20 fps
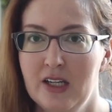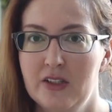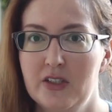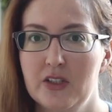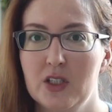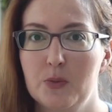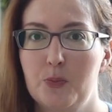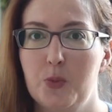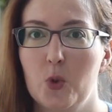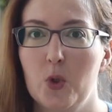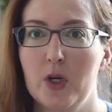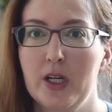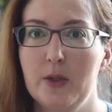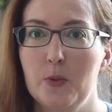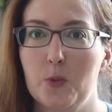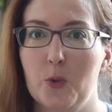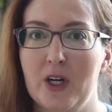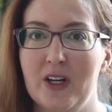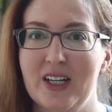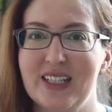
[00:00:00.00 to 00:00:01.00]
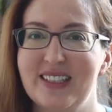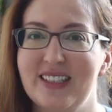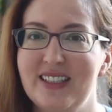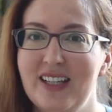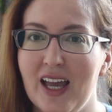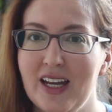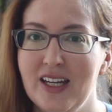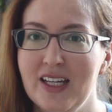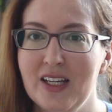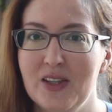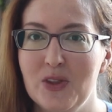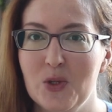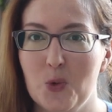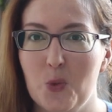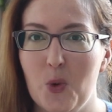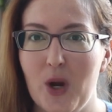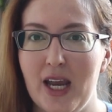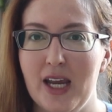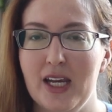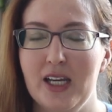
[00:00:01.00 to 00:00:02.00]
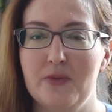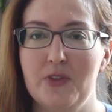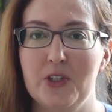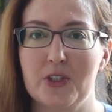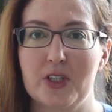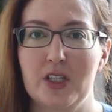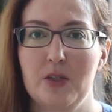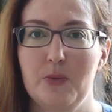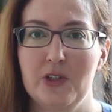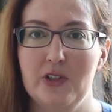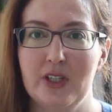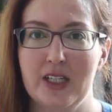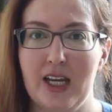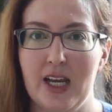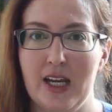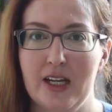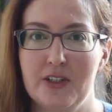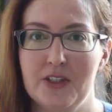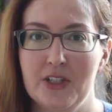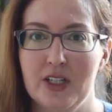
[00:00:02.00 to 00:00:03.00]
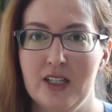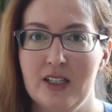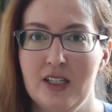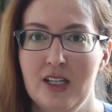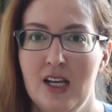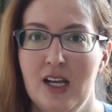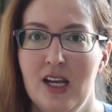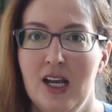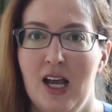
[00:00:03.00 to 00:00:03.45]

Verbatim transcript: to the point where it's getting in the way of your communication